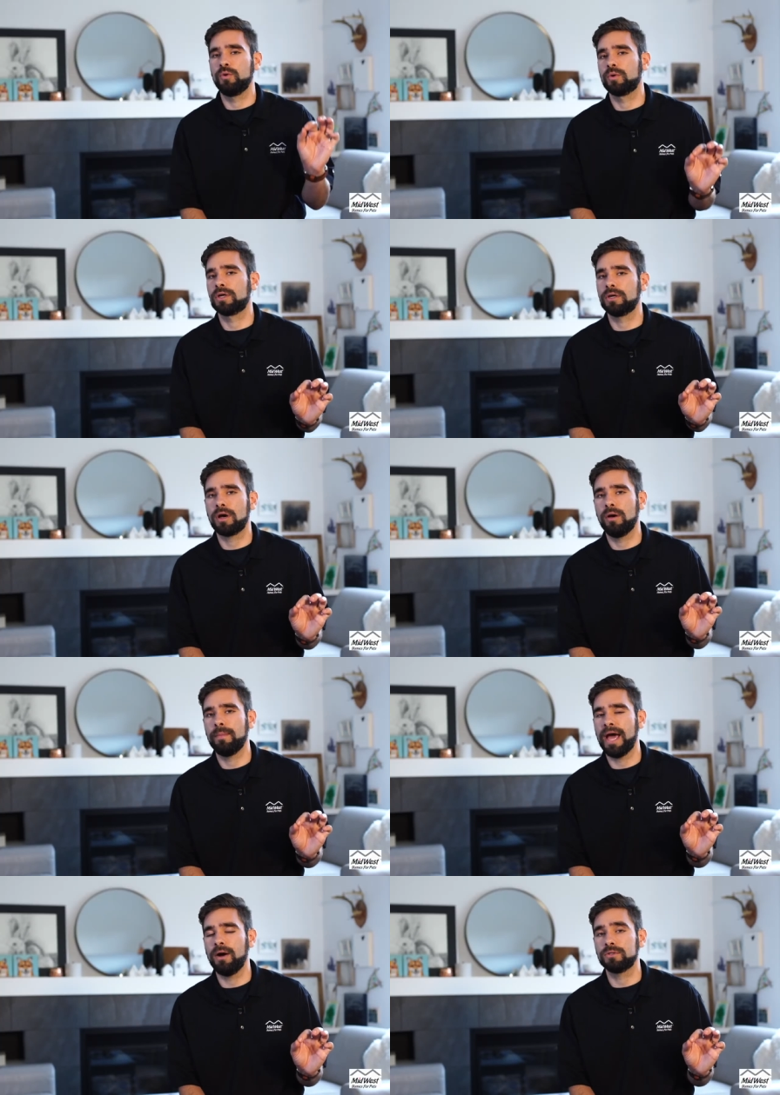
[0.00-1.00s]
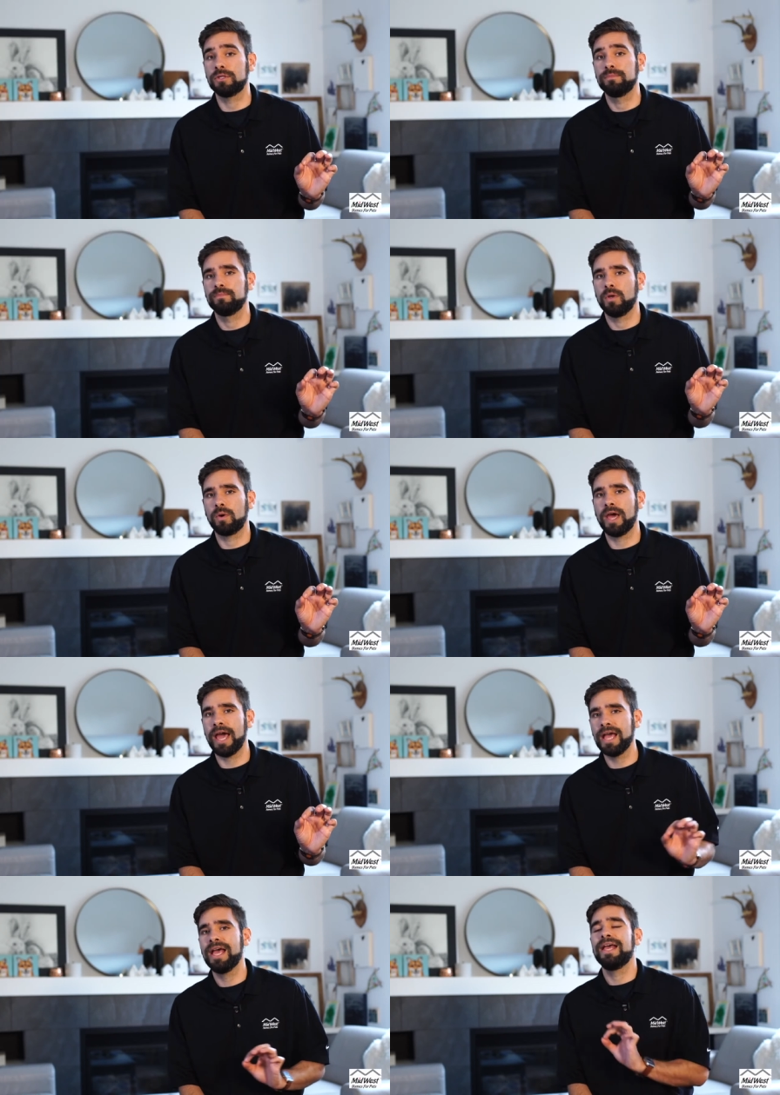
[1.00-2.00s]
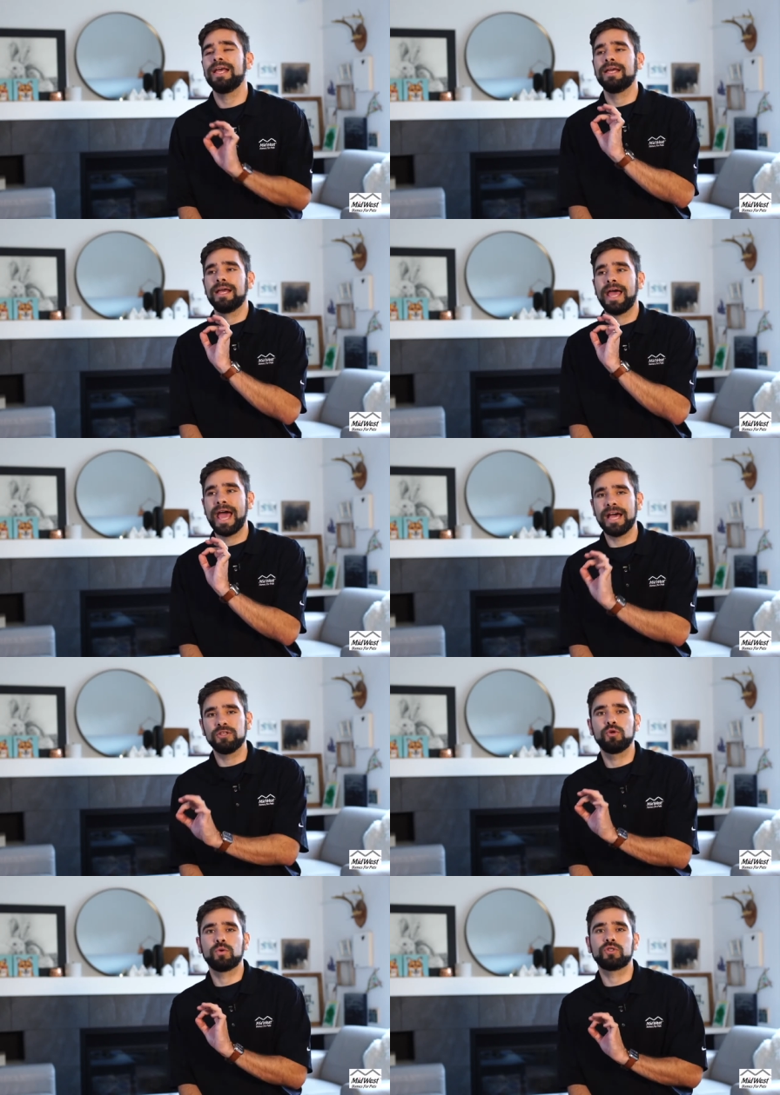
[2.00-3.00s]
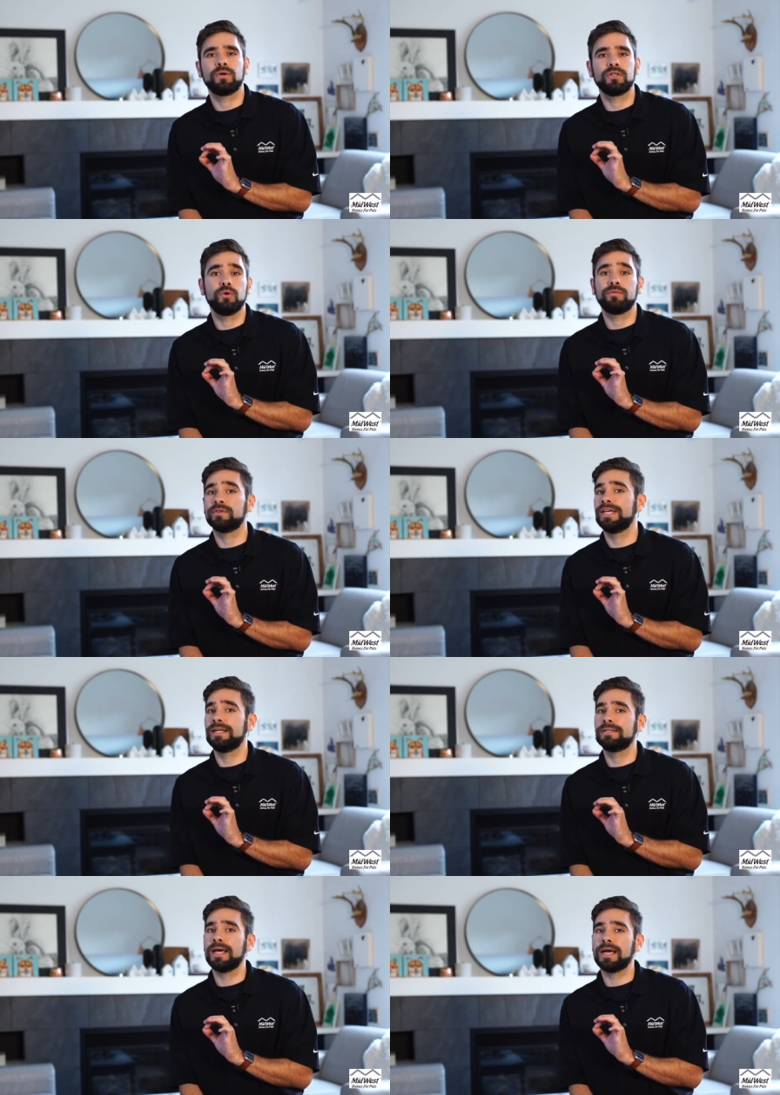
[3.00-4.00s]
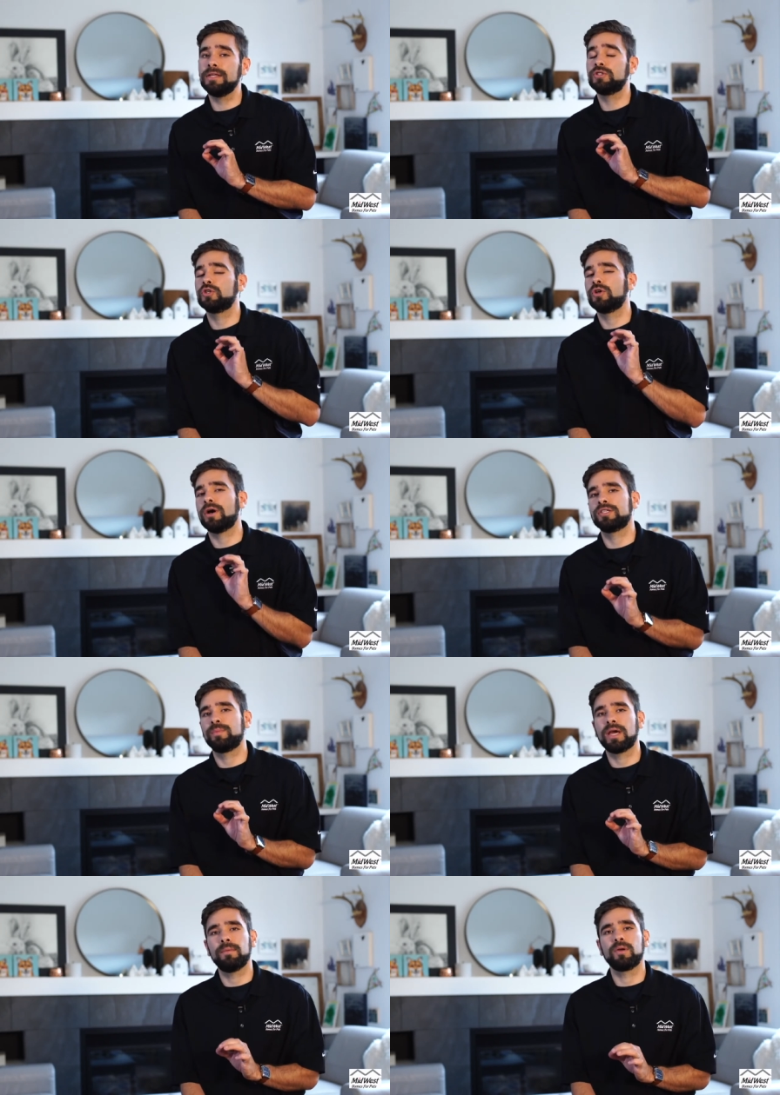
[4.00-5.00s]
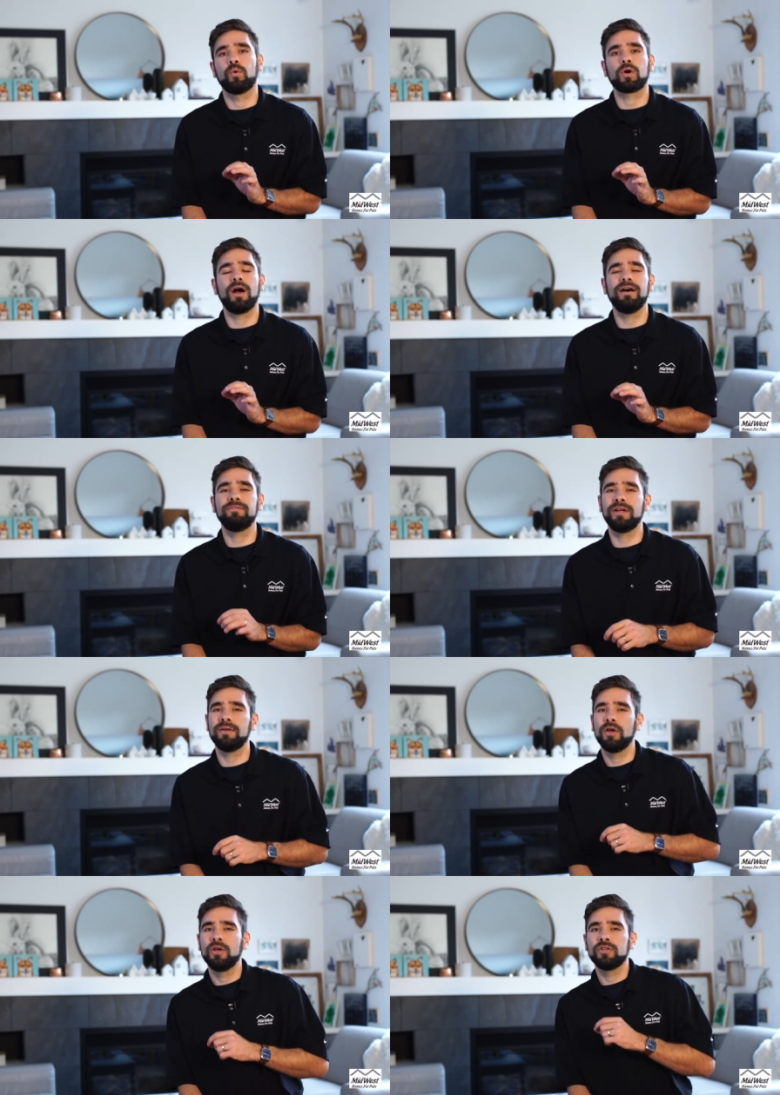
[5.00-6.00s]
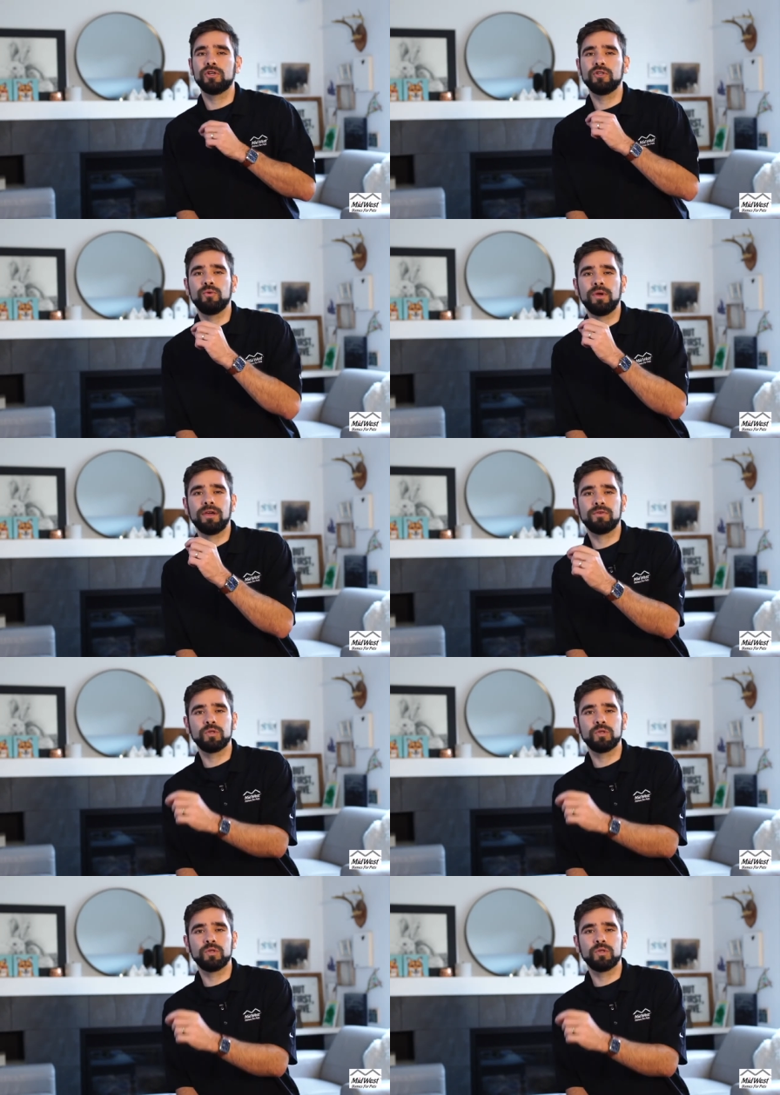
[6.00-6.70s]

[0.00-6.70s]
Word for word: you are gonna come out, okay? As you are starting to do it for 10 seconds, your dog is becoming more confident. Start doing it